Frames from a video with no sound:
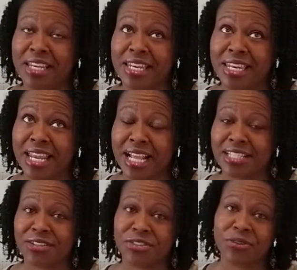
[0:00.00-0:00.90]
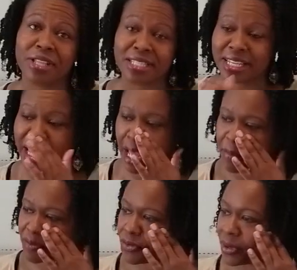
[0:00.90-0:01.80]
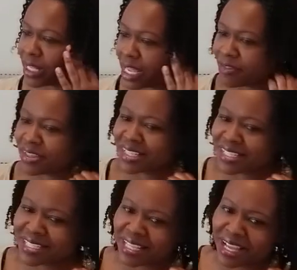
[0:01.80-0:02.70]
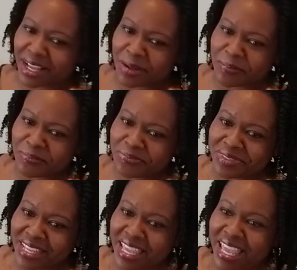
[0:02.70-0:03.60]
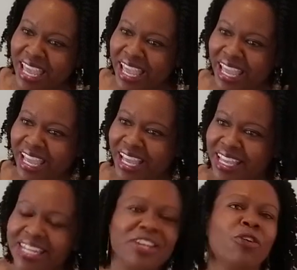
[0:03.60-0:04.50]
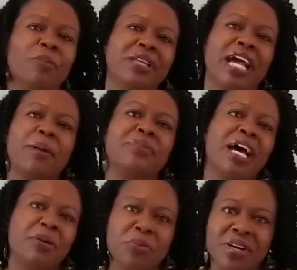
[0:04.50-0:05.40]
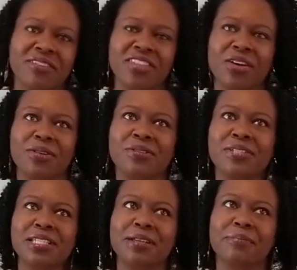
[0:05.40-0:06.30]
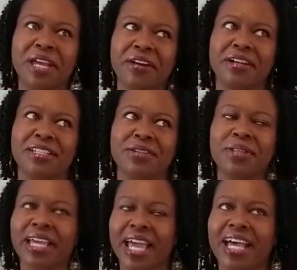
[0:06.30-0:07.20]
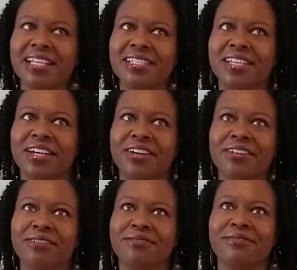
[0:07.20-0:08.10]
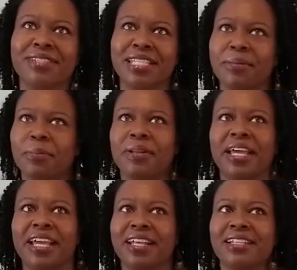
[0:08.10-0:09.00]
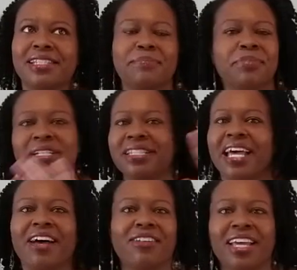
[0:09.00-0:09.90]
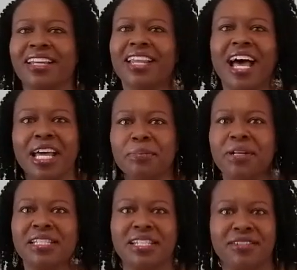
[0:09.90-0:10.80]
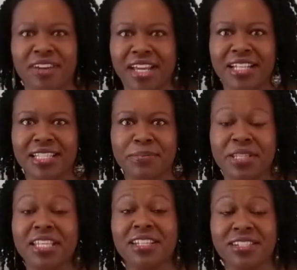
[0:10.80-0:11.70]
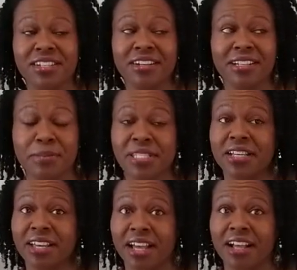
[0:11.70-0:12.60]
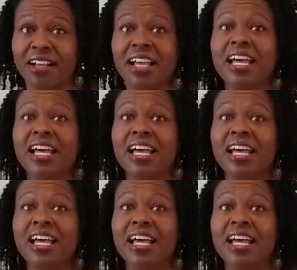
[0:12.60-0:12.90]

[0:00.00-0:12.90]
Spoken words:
not so sure that's going to happen for a lot of us. And normally I'm not one of those parents who like has their summer plans booked out like 9 months in advance. But this year, let me tell y'all,